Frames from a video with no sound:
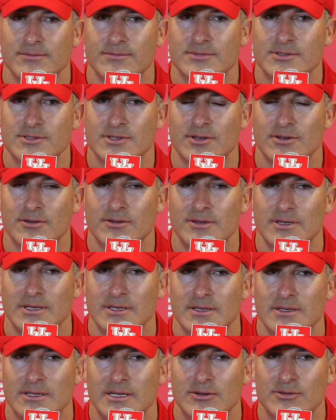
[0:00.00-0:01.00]
So
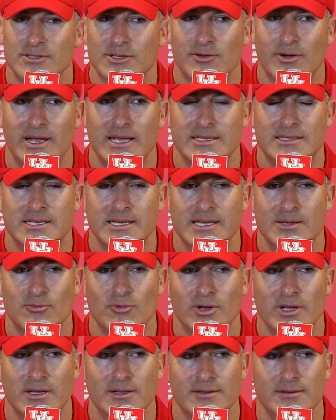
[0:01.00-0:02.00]
it was a great team
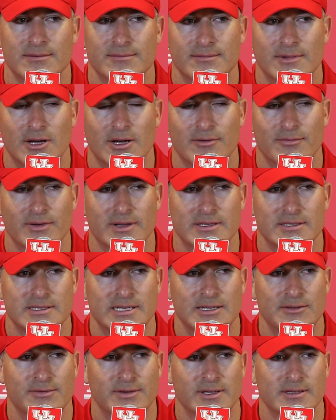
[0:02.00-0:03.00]
win, offense,
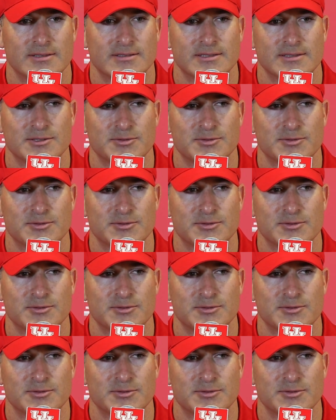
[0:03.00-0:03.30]
defense,